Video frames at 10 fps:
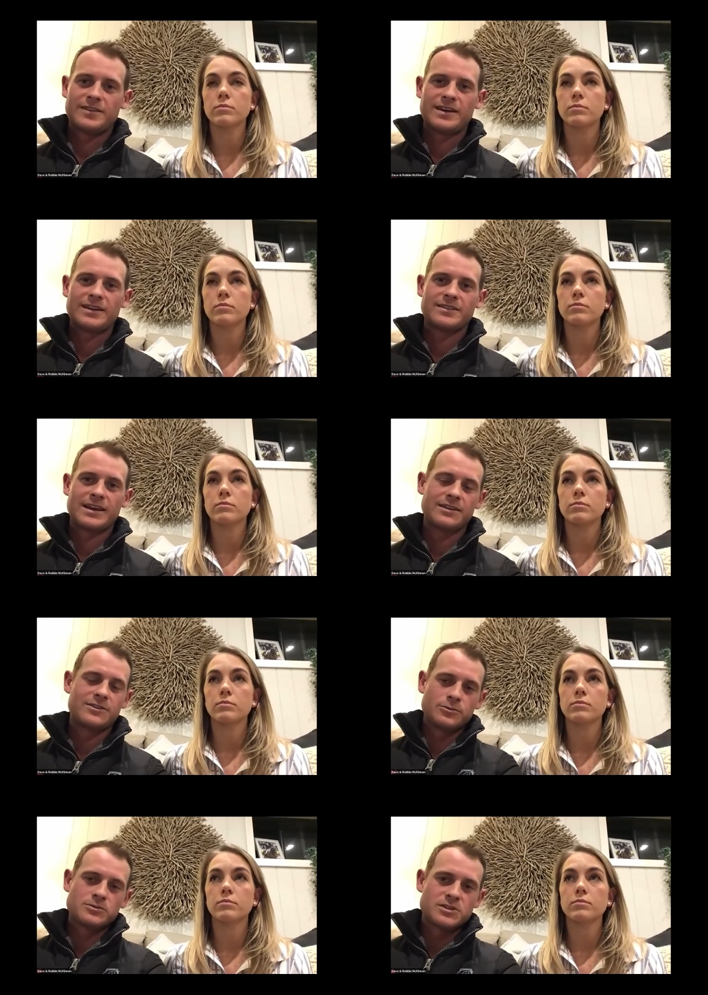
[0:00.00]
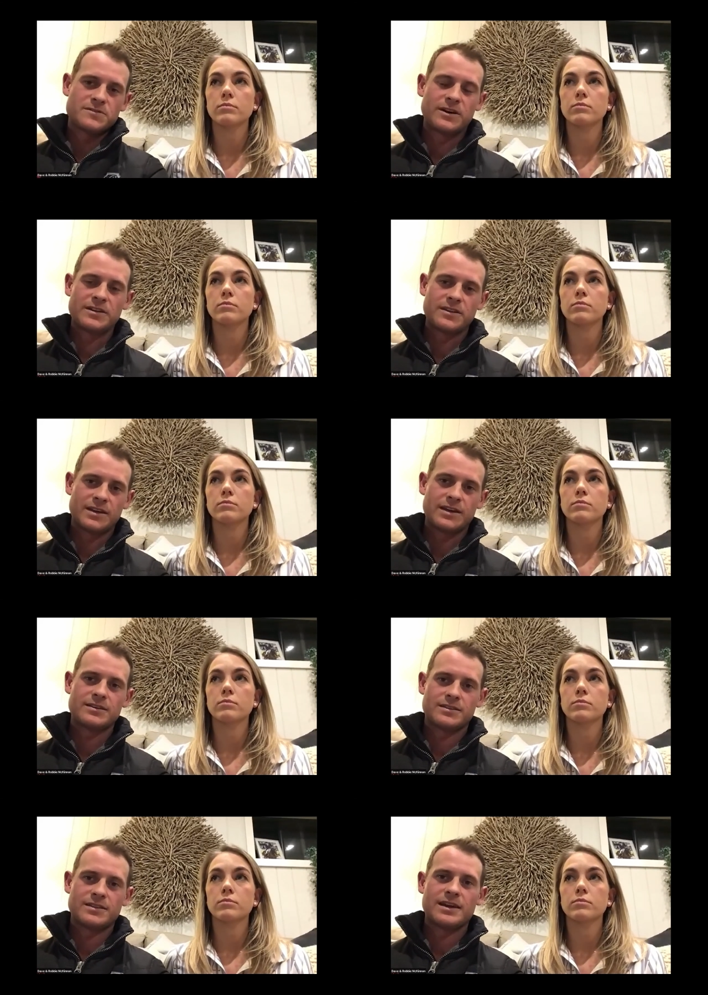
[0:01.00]
Speaker 1: and that that you'll just find that that,
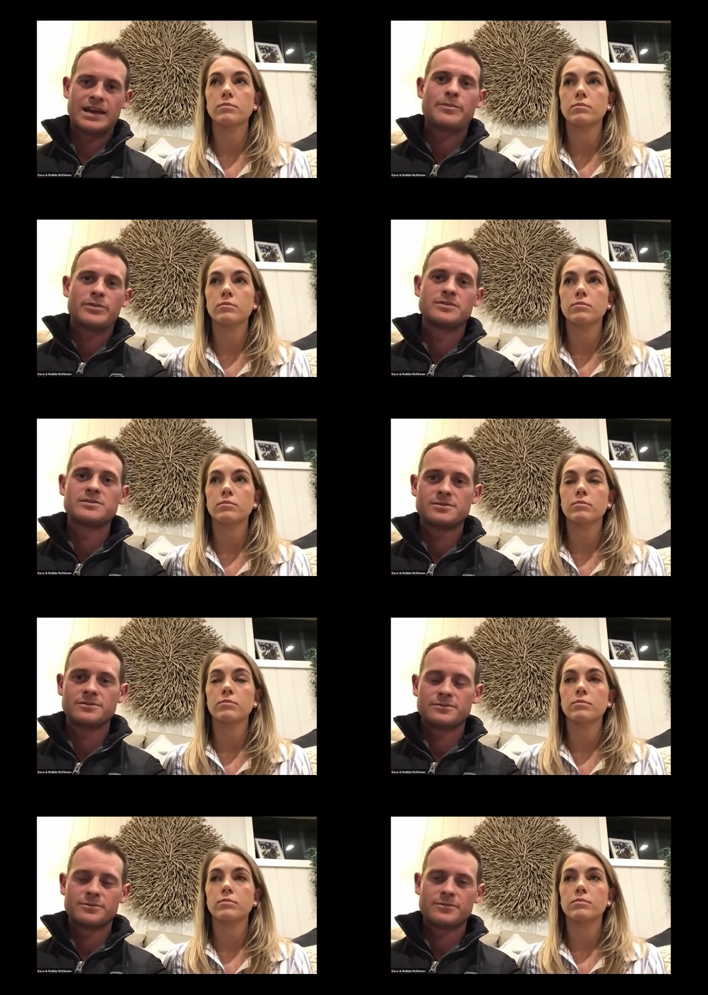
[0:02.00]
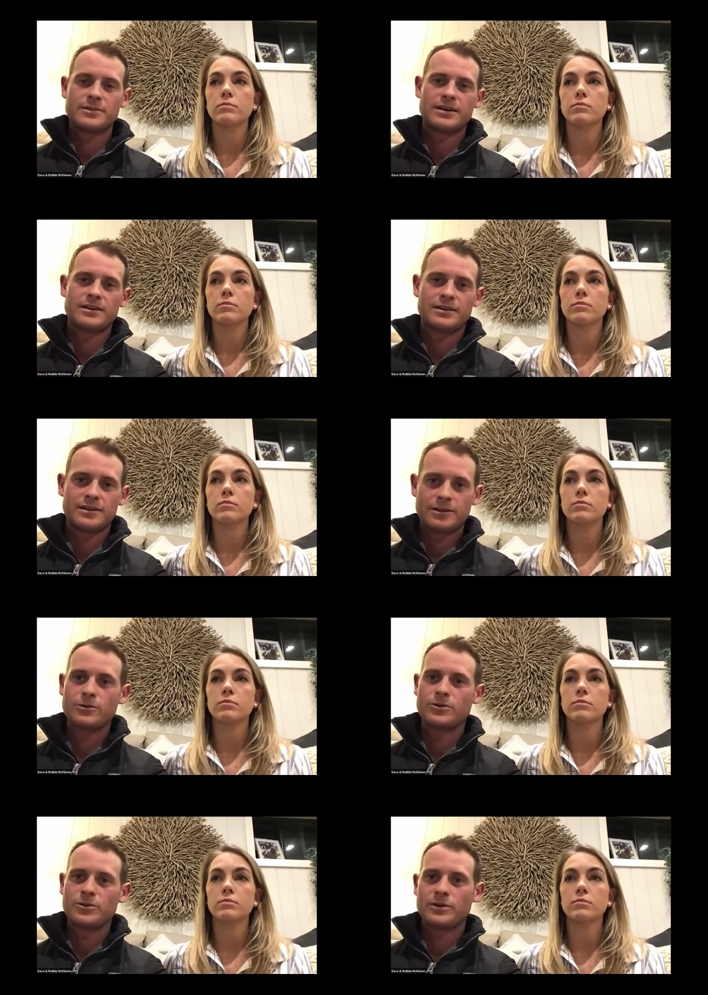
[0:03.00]
that happens uh,
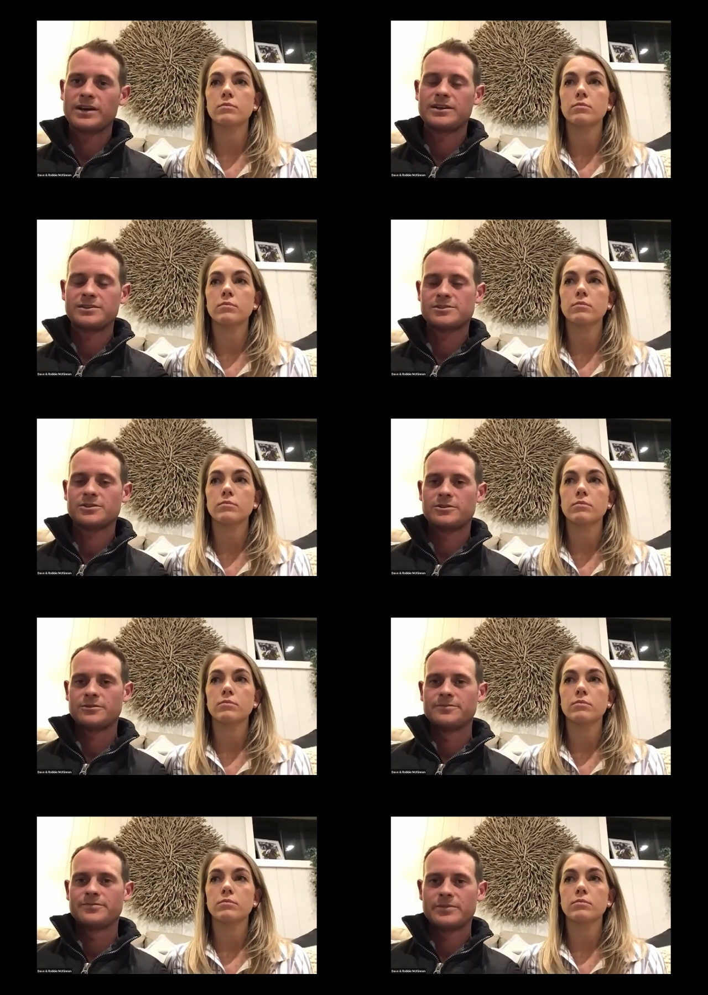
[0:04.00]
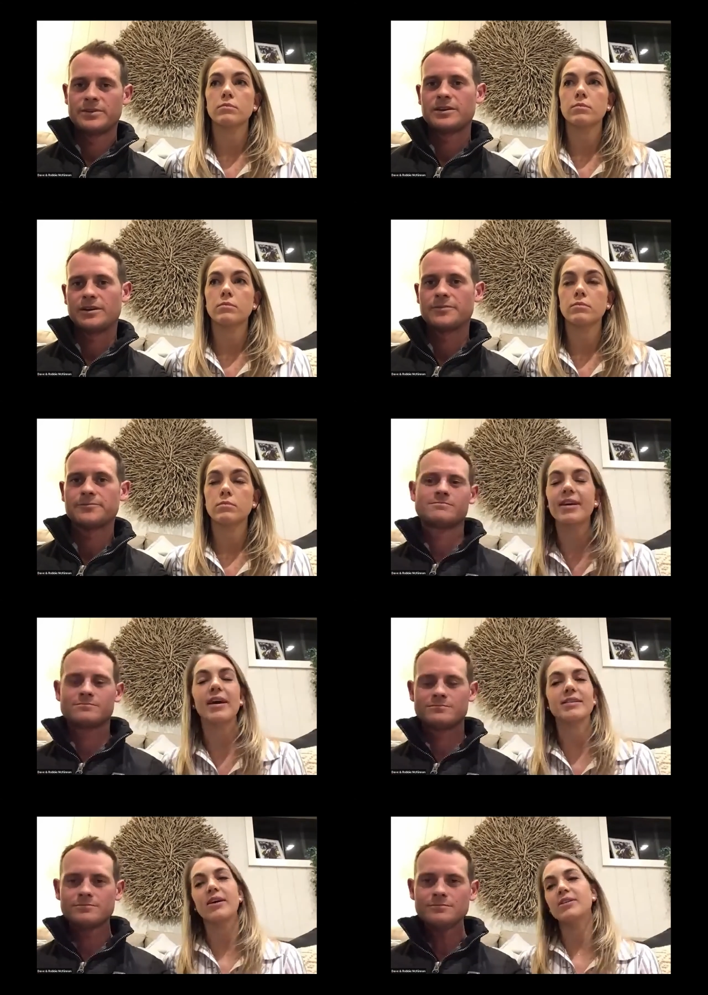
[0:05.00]
along the way so yeah
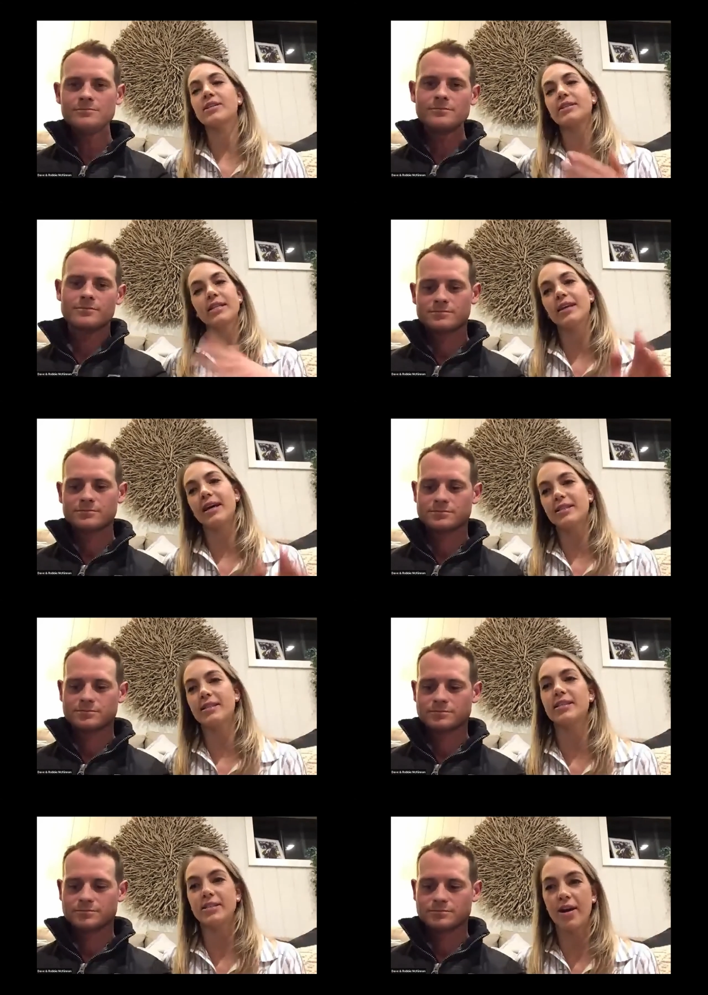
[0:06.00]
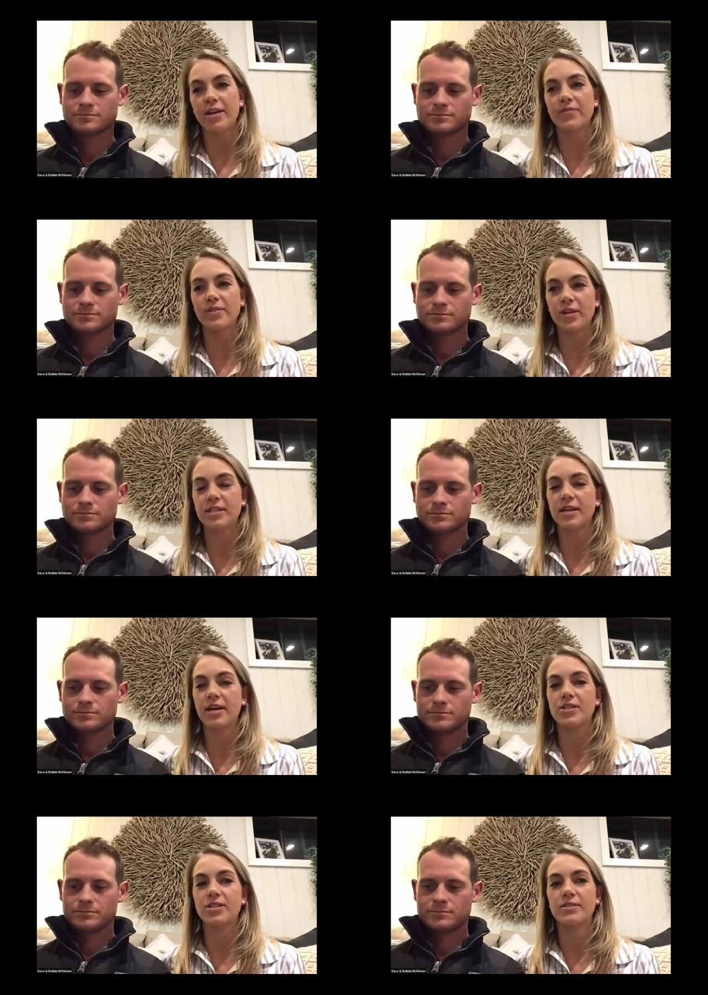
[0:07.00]
Speaker 2: so I just, that's that's the design of the
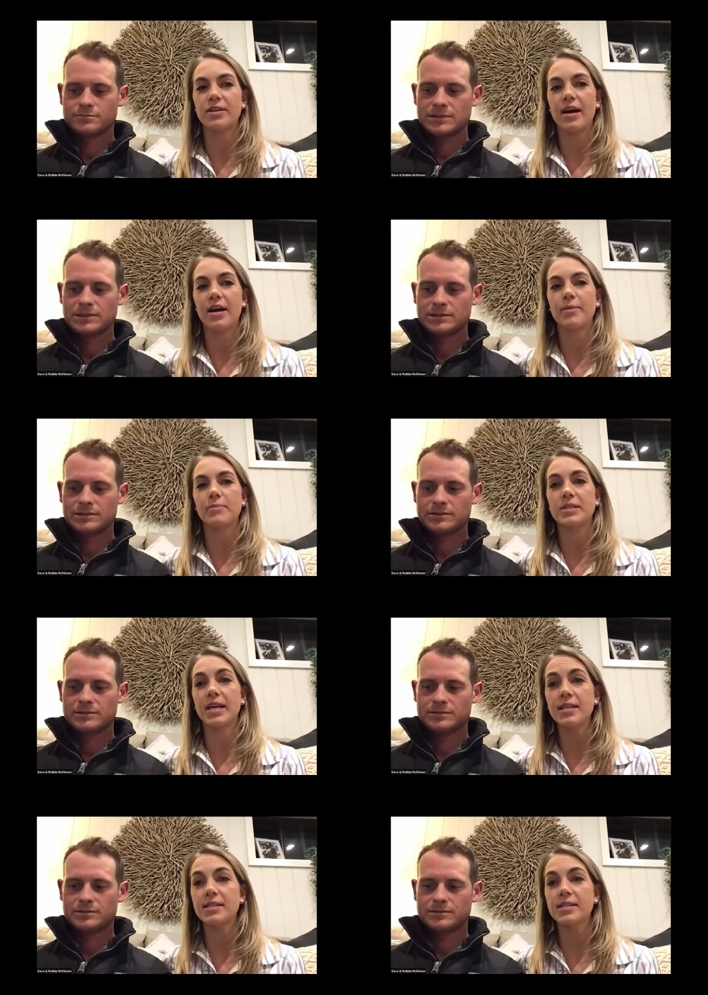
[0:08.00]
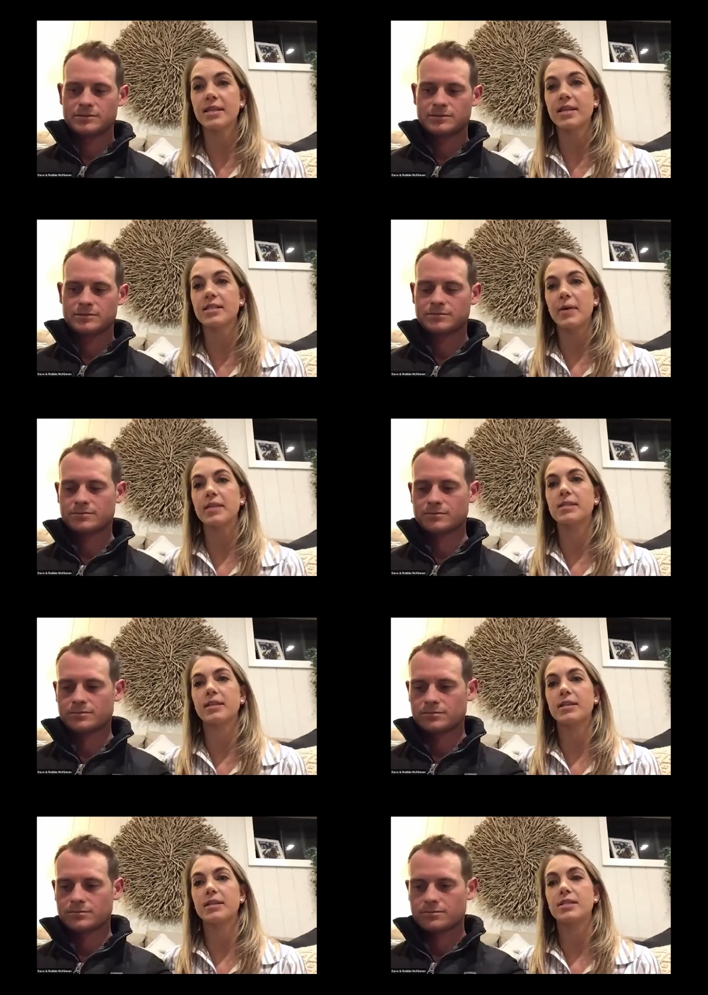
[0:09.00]
dressage um, test is
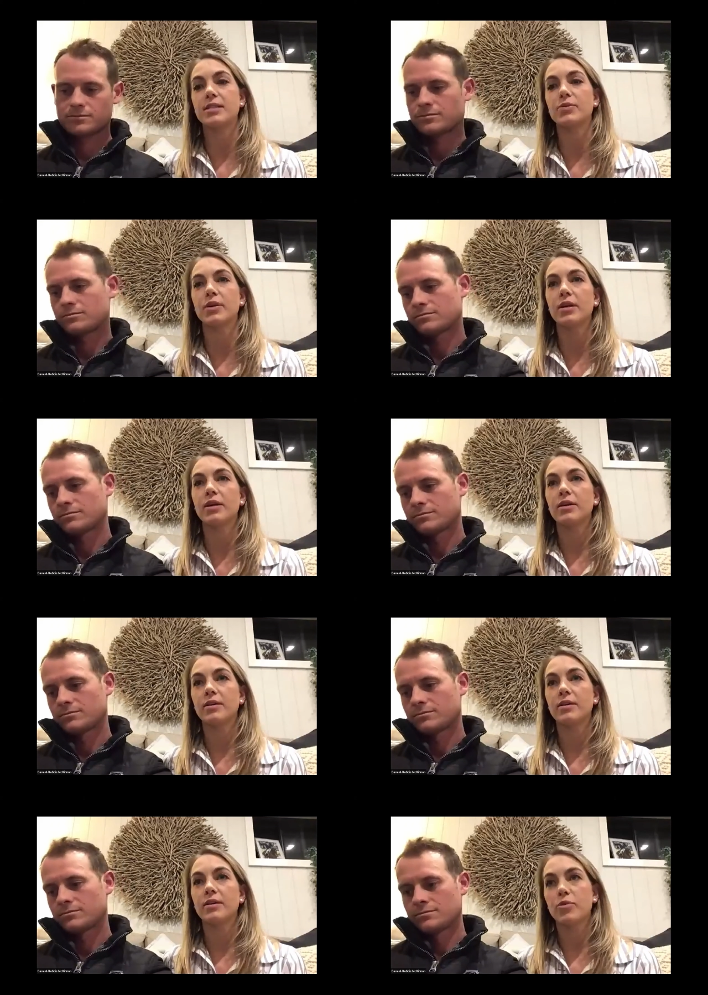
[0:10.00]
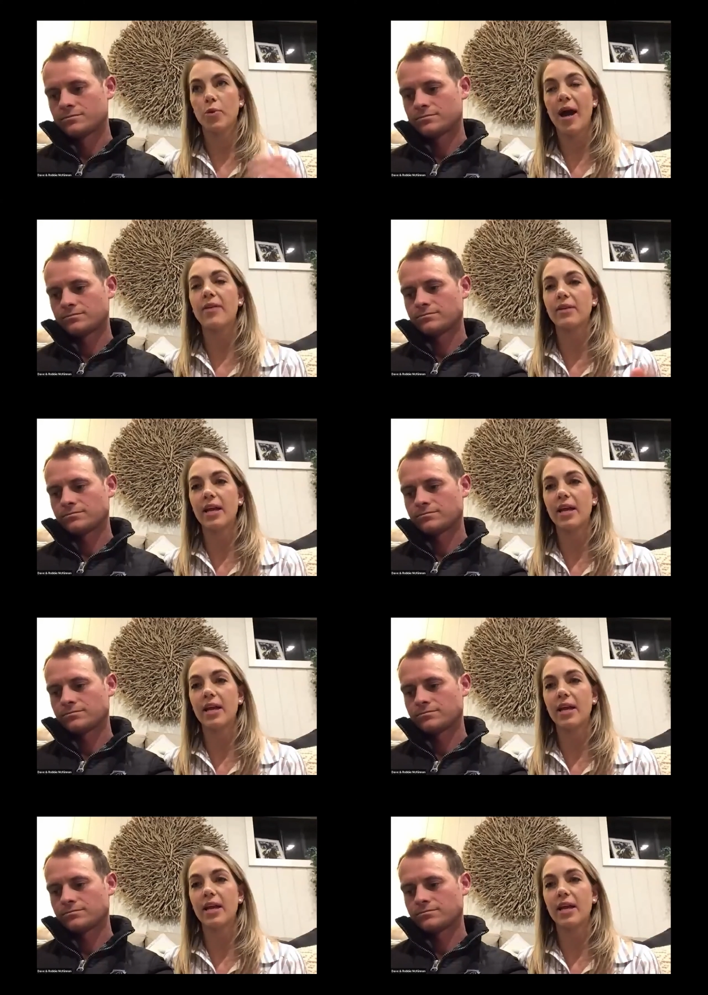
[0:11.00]
basically to throughout the